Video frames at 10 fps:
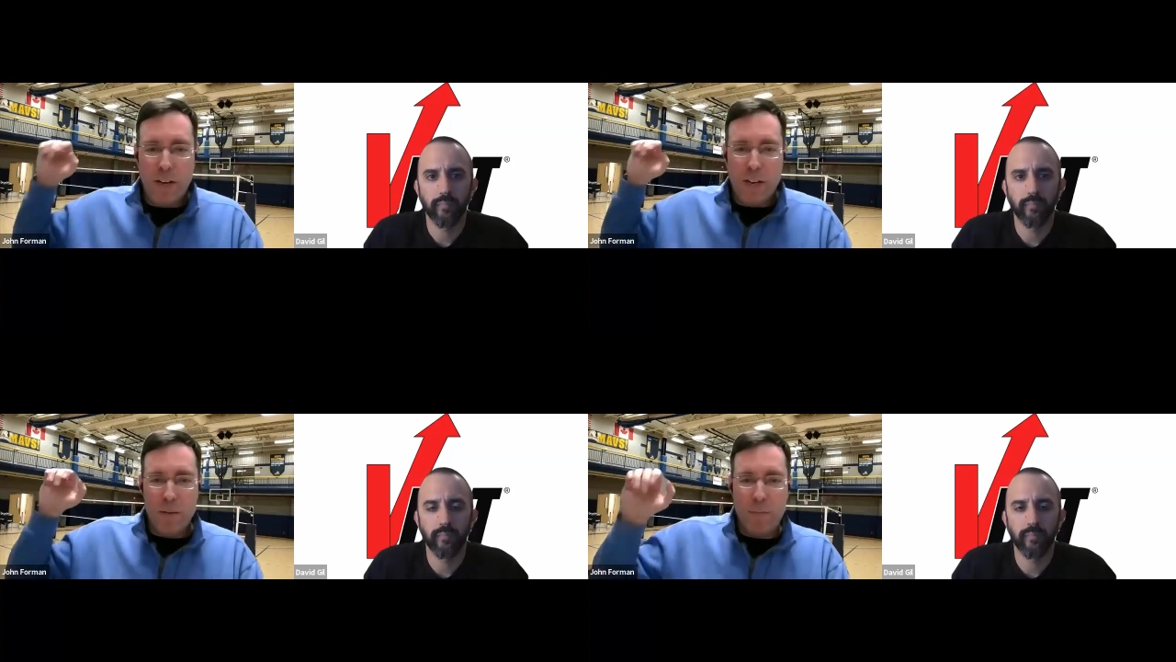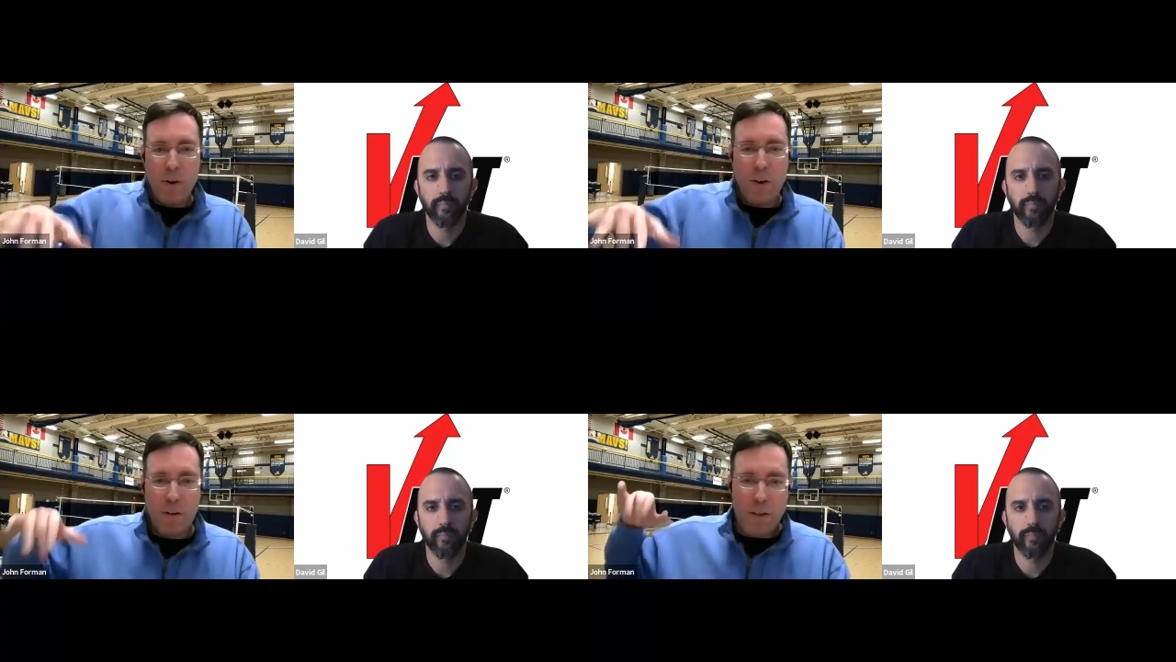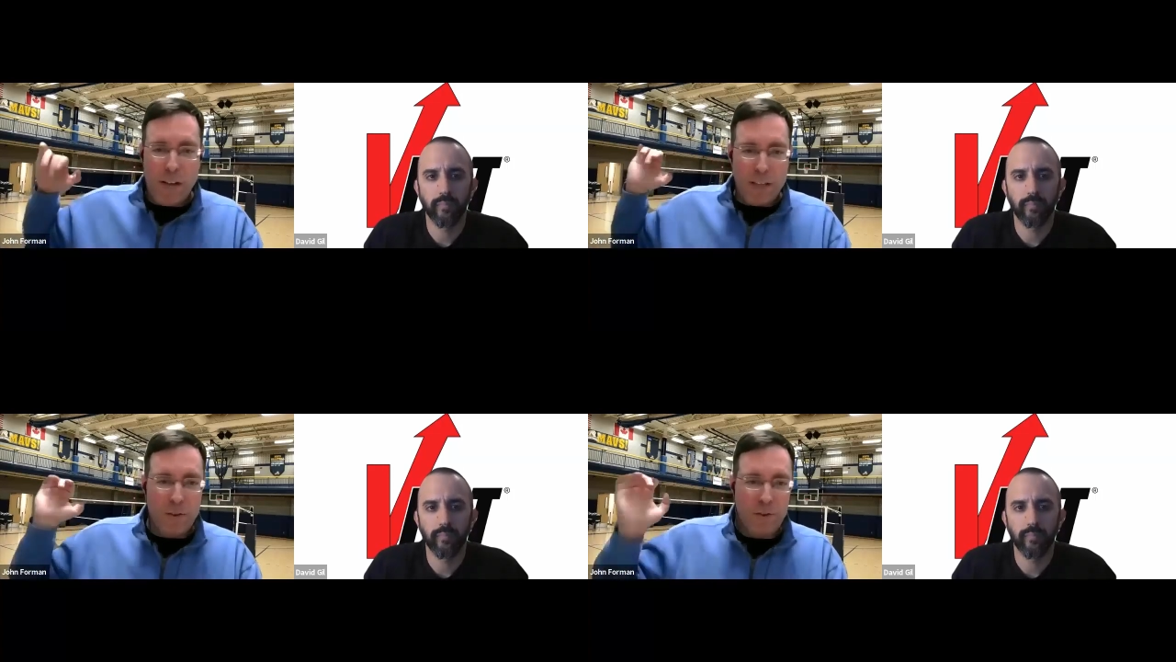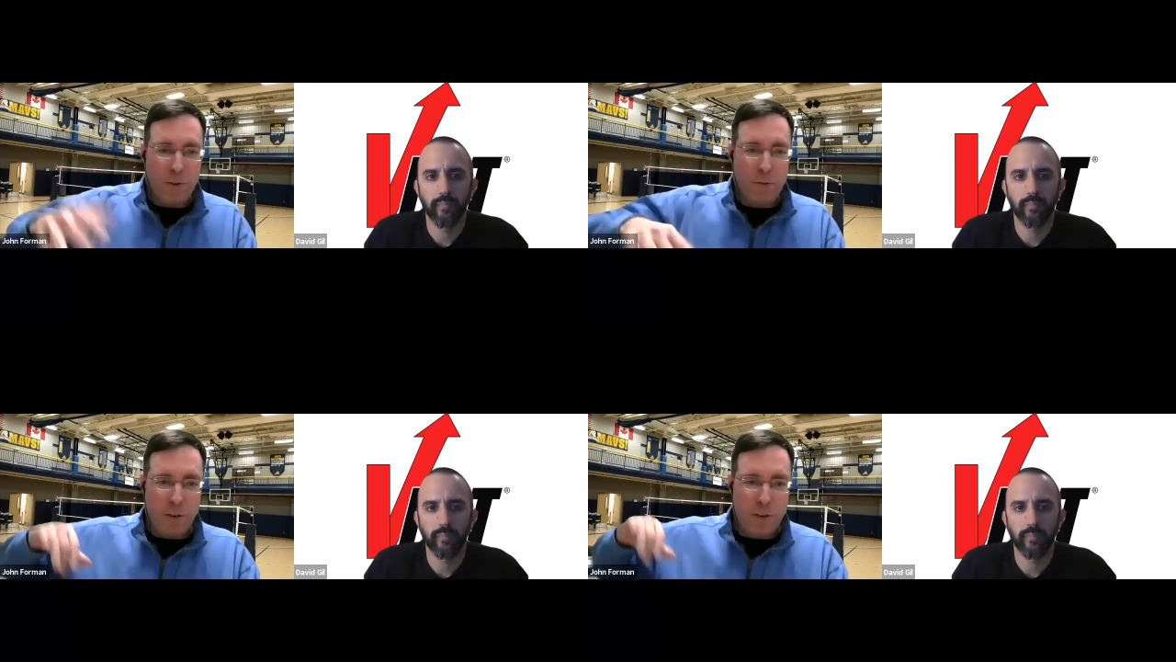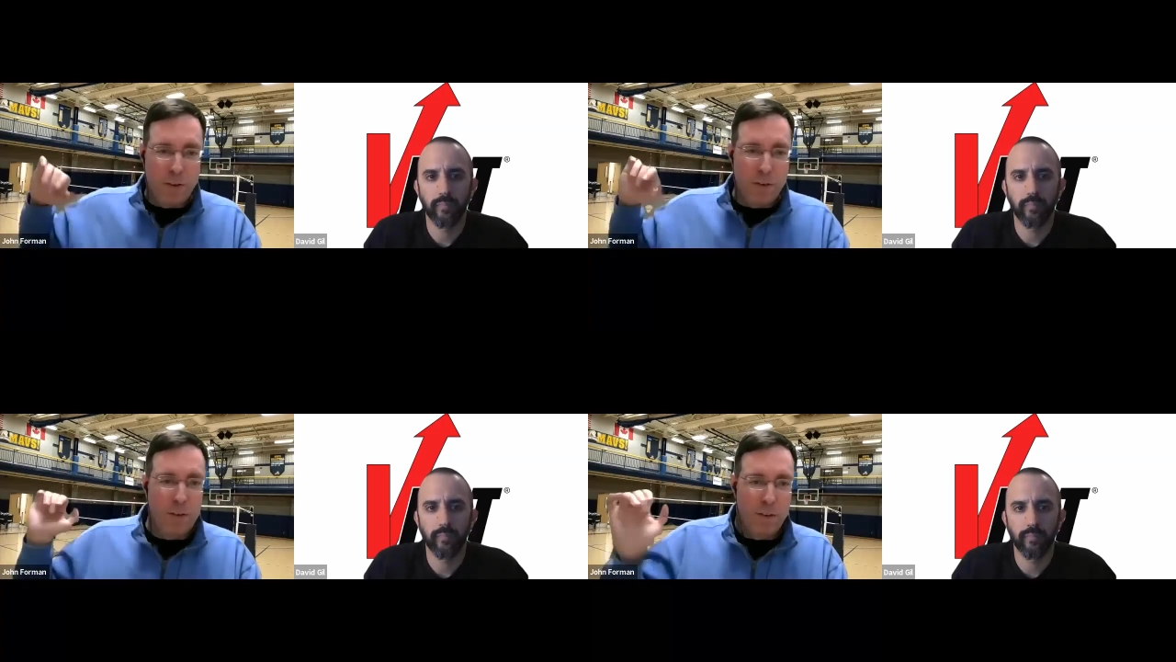Speaker 1: hitting the ball at their shoulder
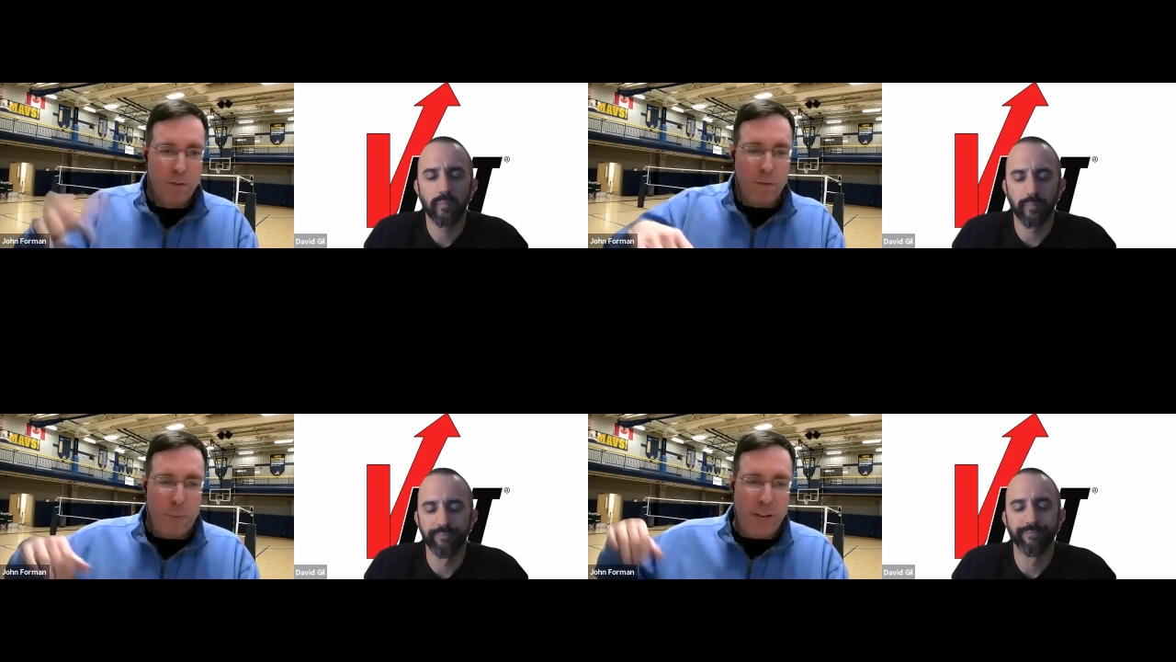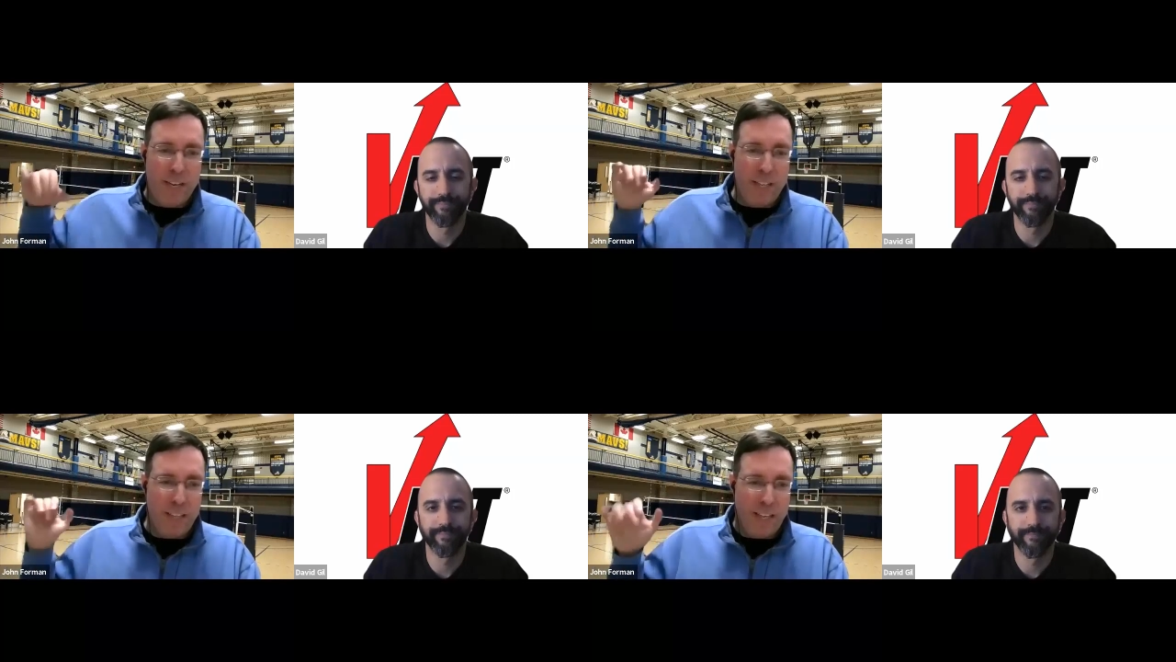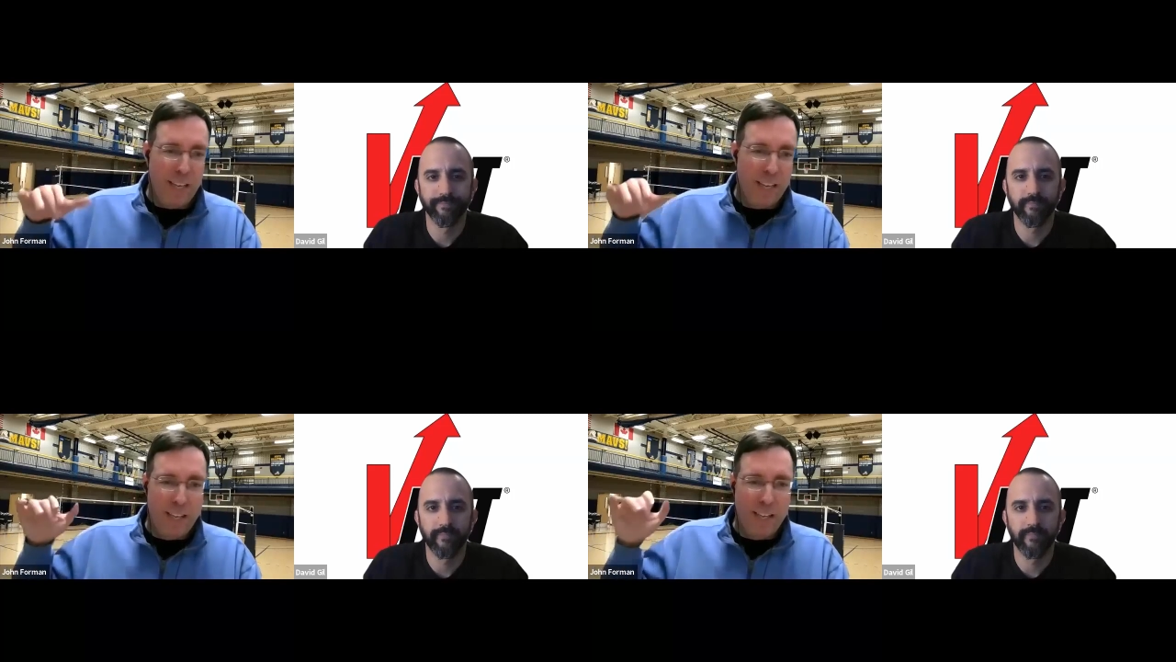repeatedly,